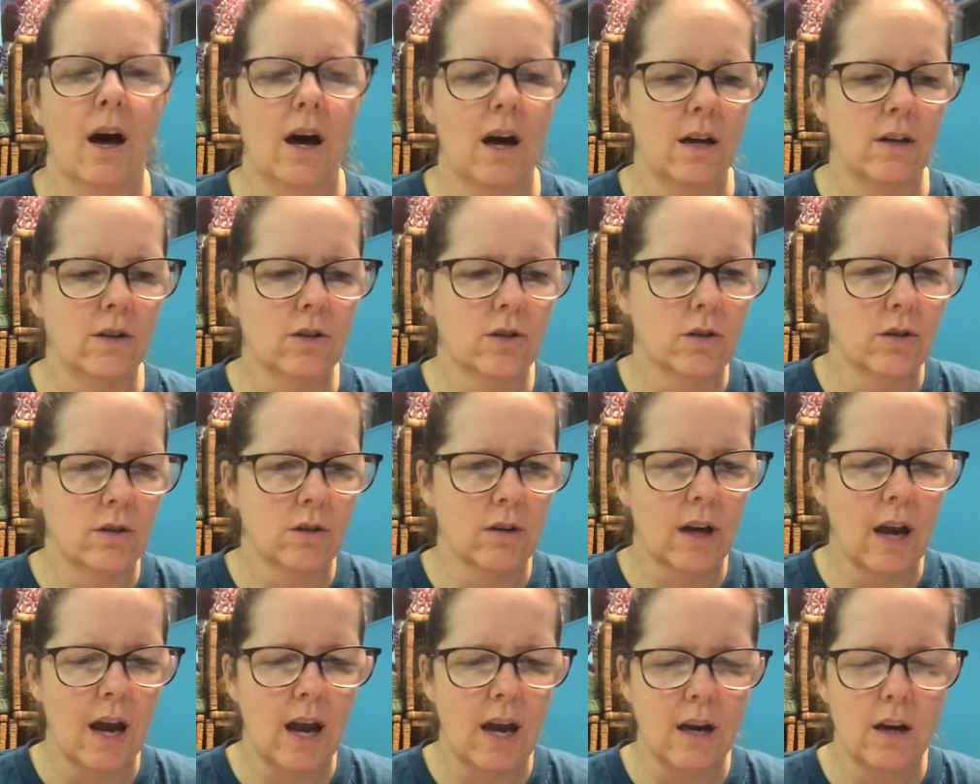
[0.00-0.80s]
So you're
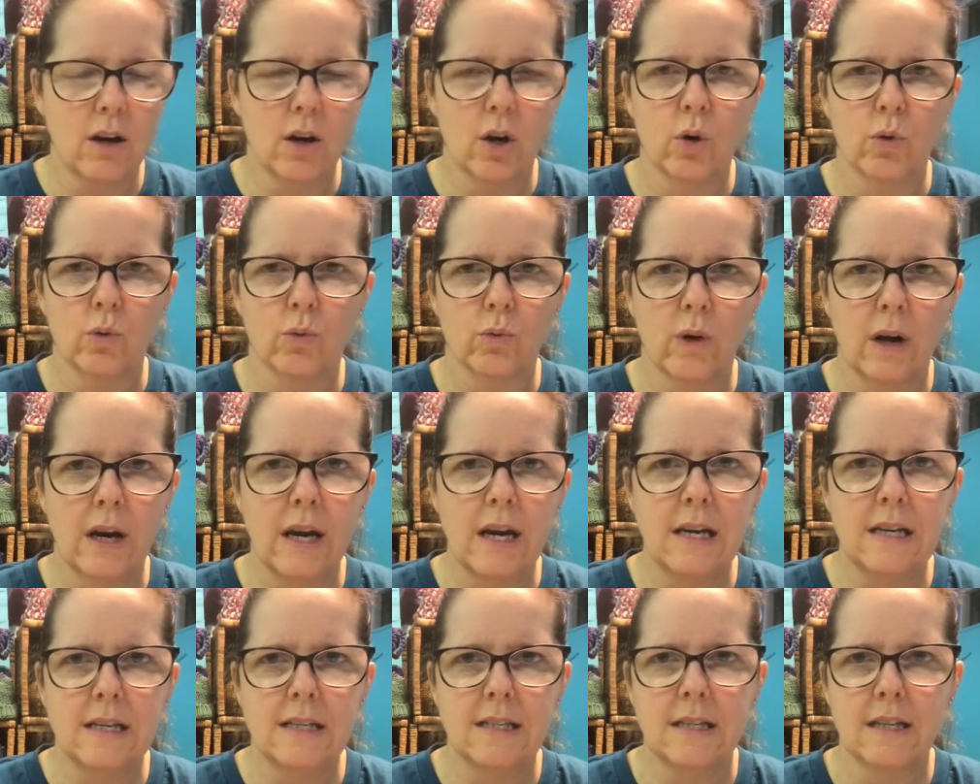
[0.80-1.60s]
getting a
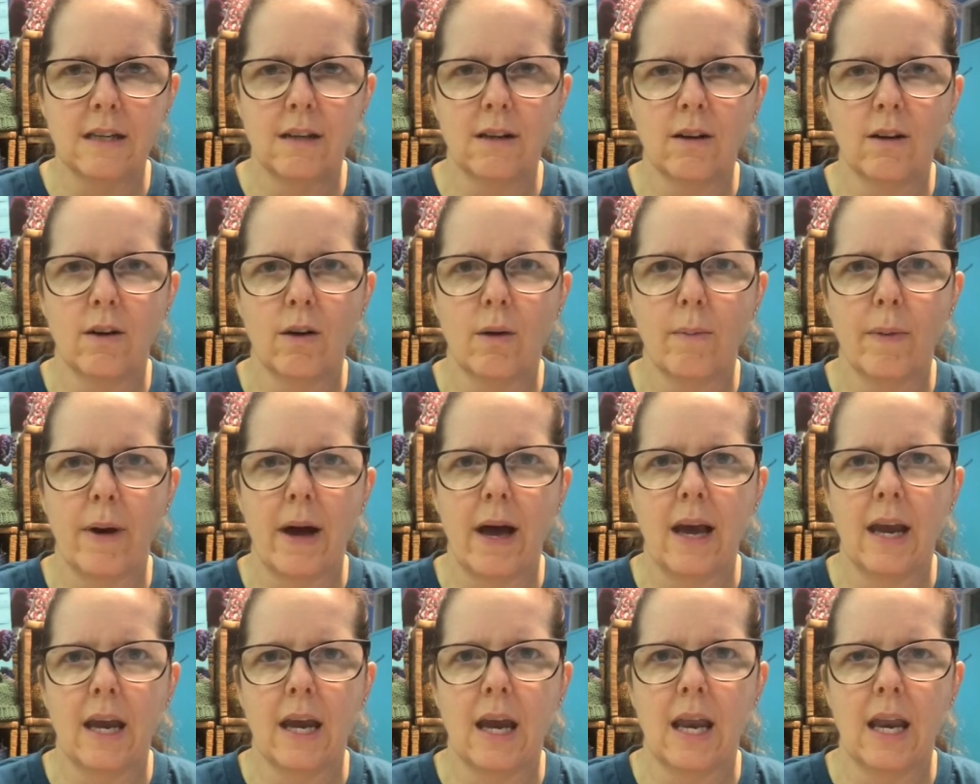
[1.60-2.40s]
great deal
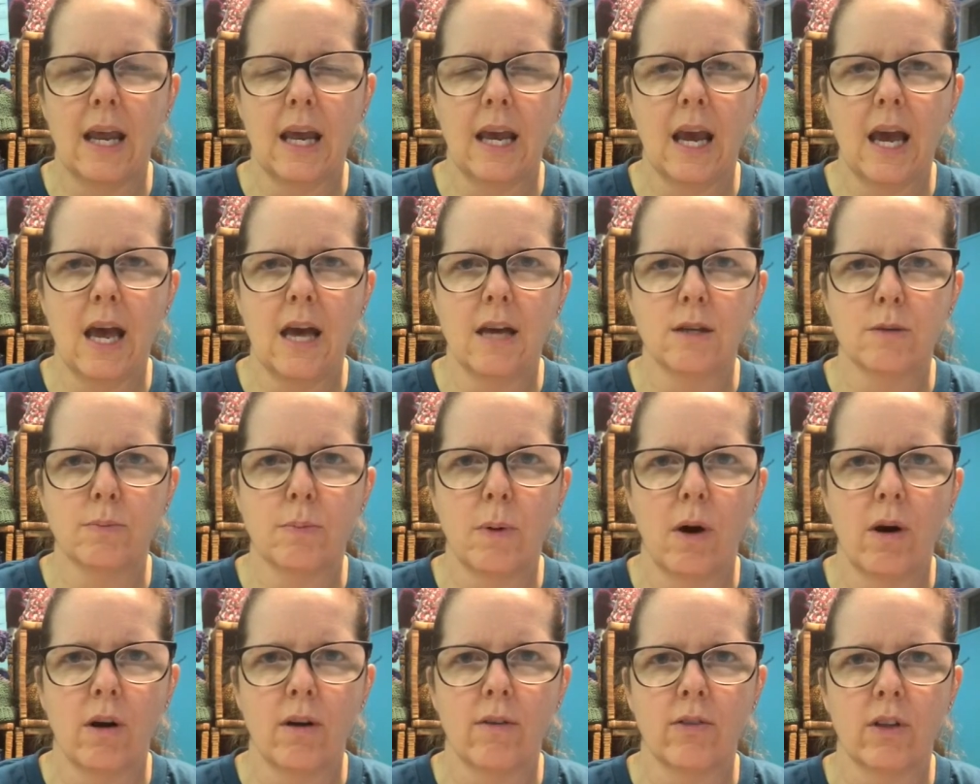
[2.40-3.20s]
by getting it as
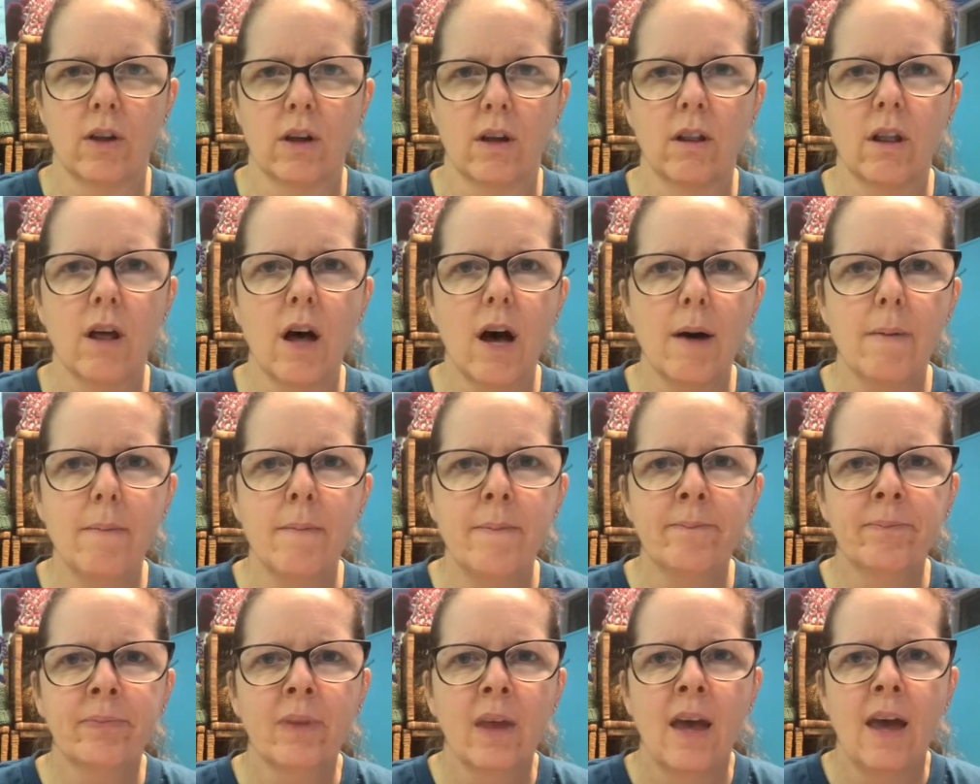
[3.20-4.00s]
part of the club.
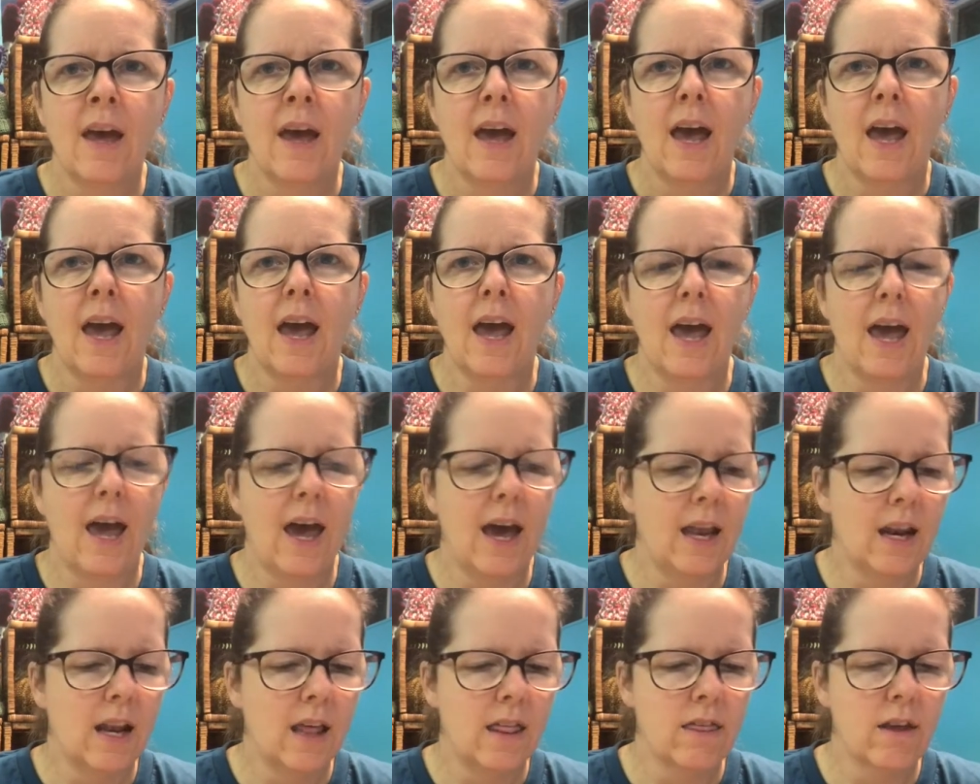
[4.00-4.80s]

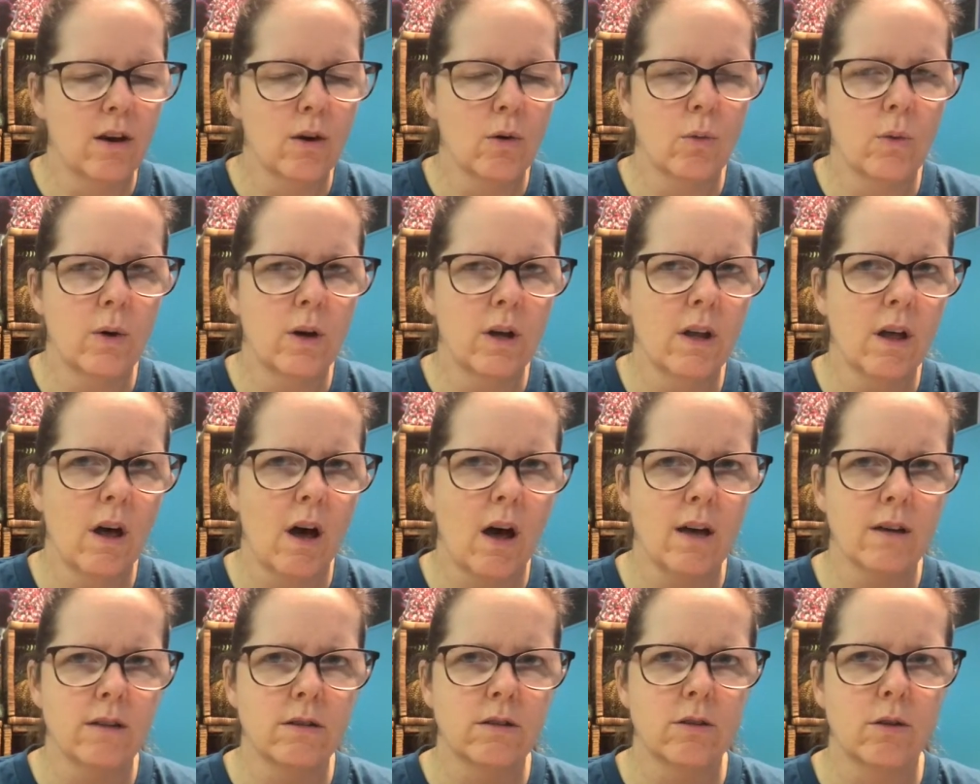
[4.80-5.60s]
And there will
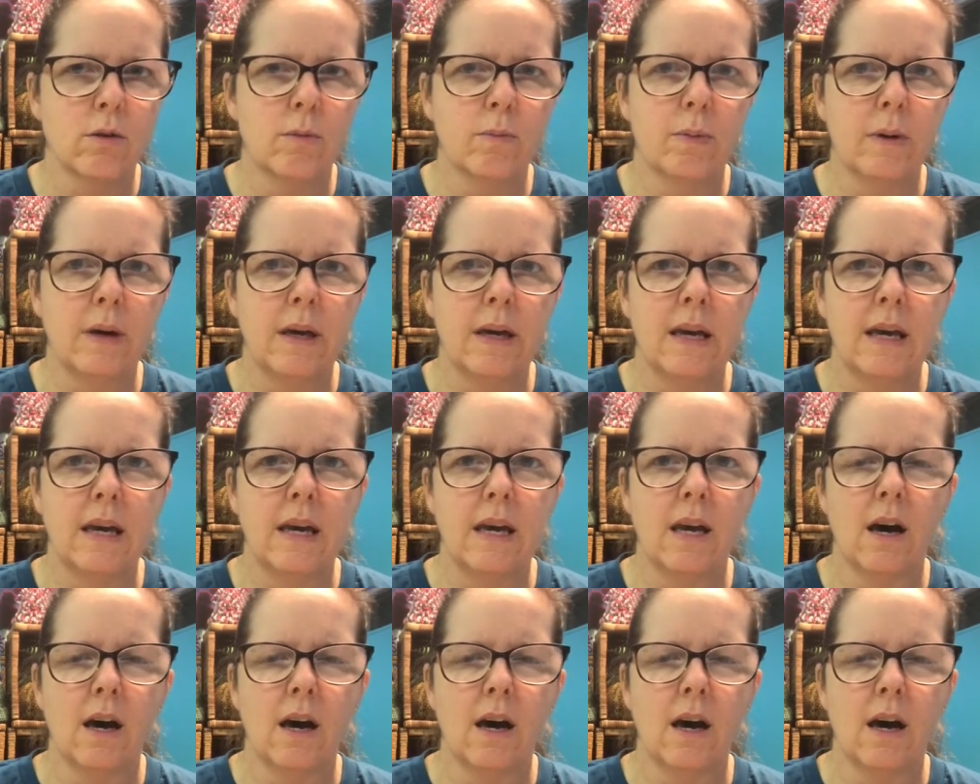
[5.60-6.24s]
also be